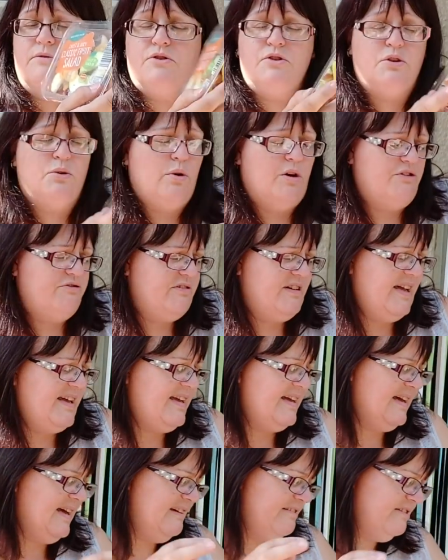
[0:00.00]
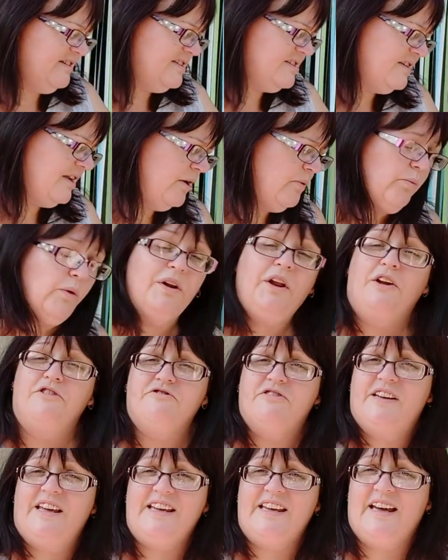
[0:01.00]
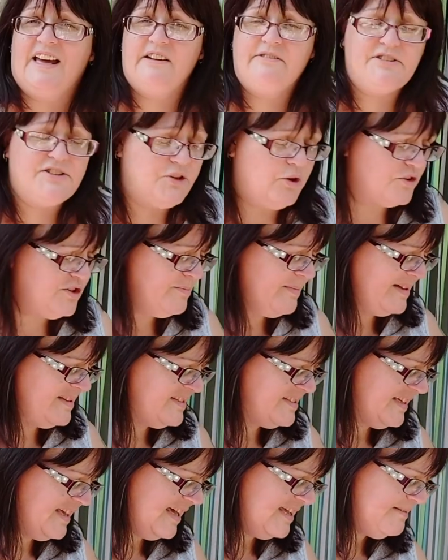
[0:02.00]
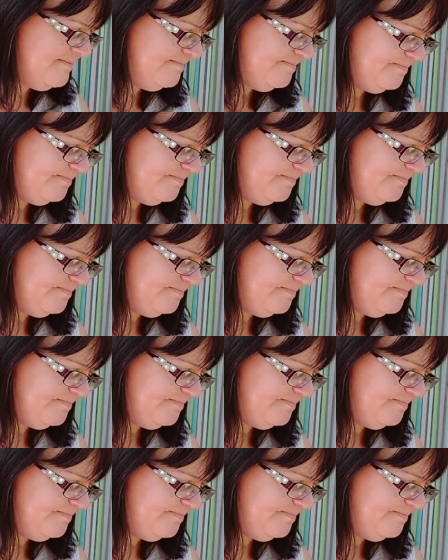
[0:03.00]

208 calories. No, 108 calories. Dodgy maths again.